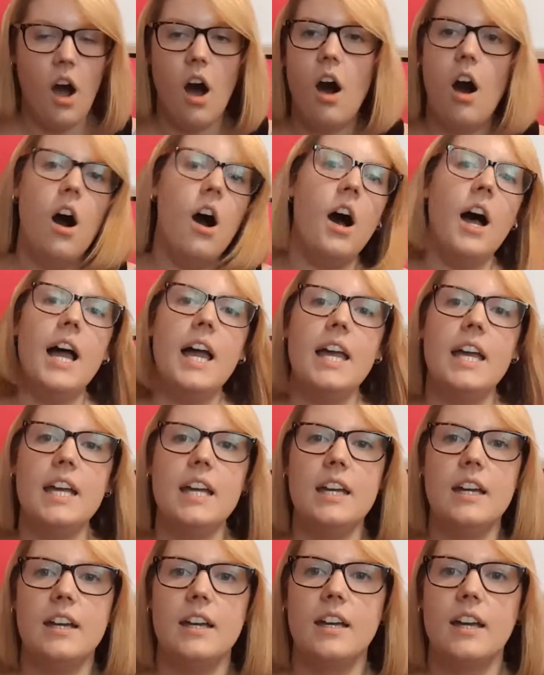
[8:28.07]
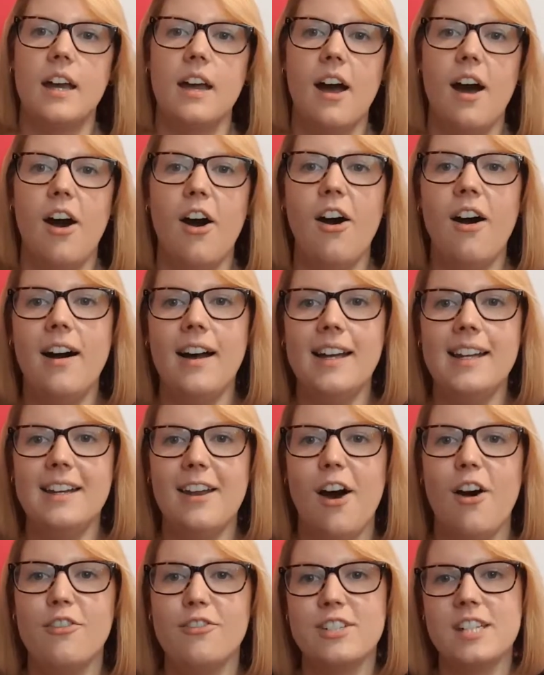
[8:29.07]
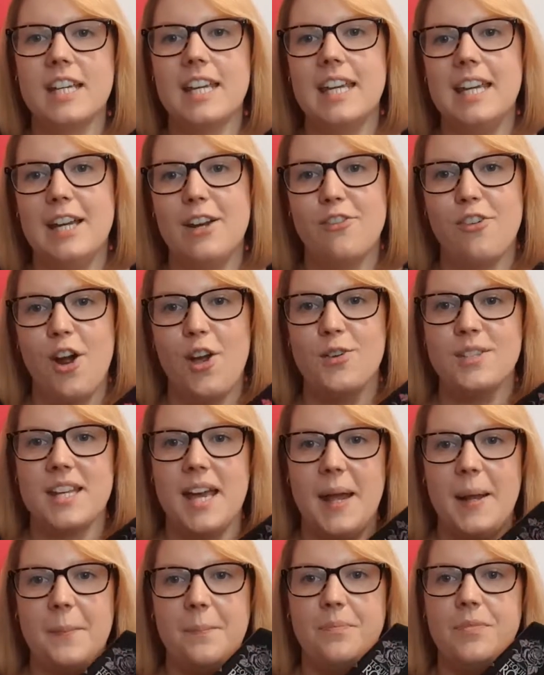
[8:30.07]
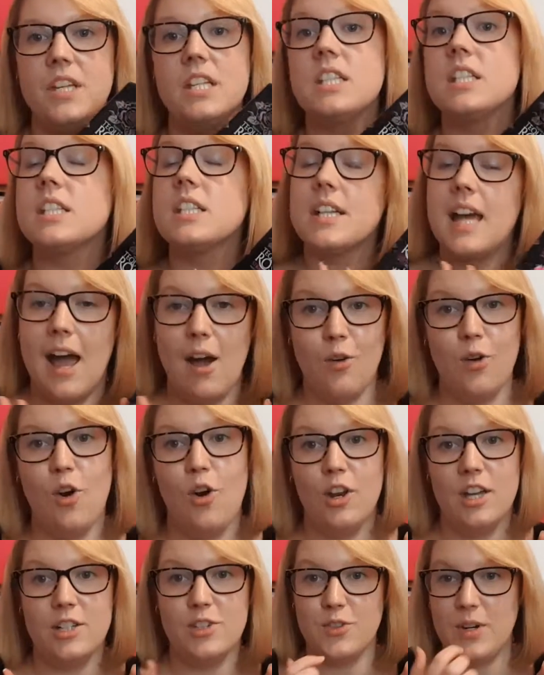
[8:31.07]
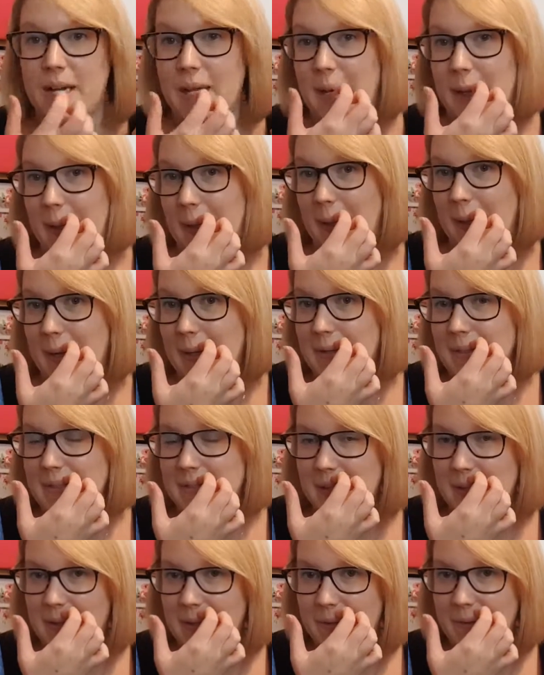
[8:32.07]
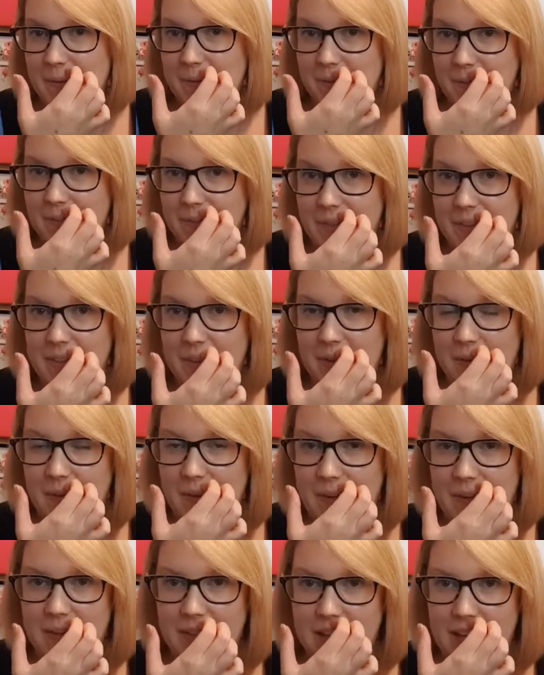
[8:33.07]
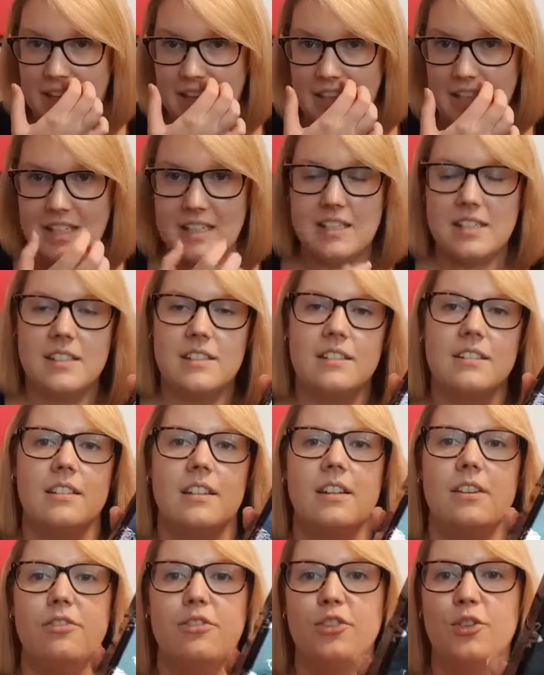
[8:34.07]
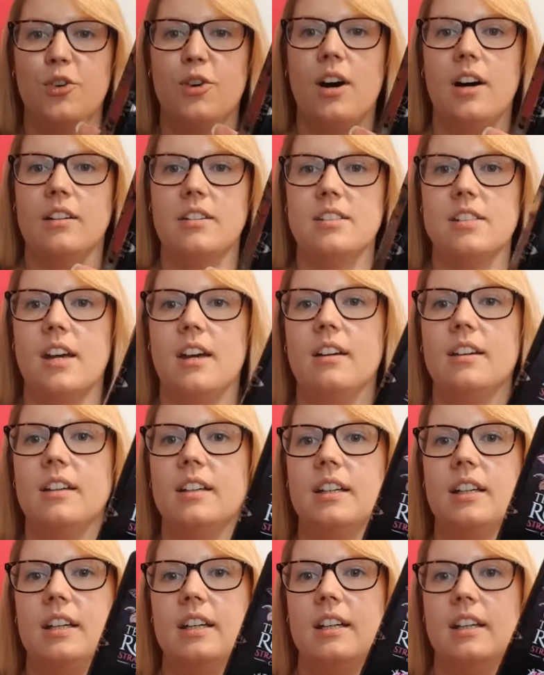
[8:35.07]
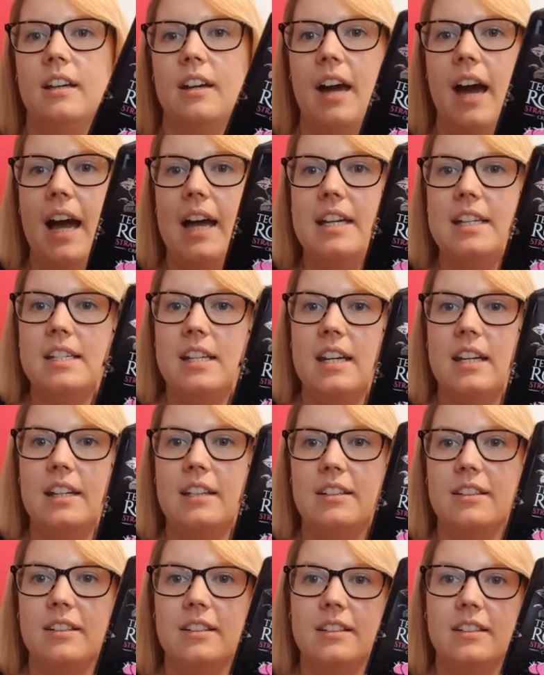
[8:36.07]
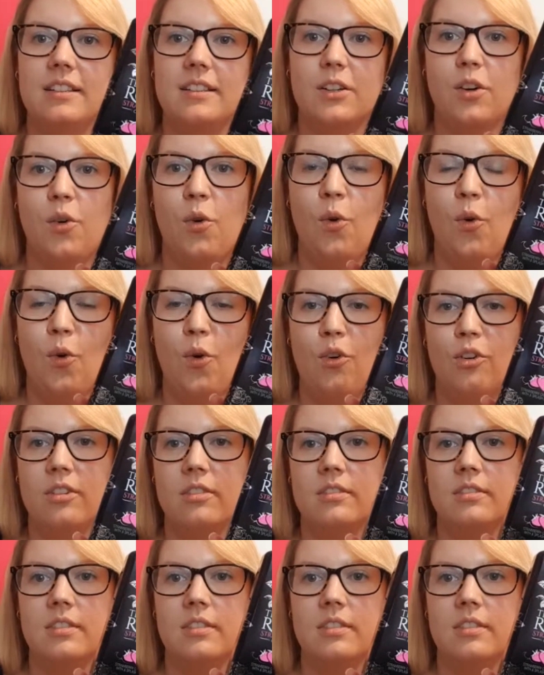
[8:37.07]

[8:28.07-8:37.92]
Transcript: I love tequila rosé. This is an alcoholic drink, okay, so you can't get this if you're under 18 or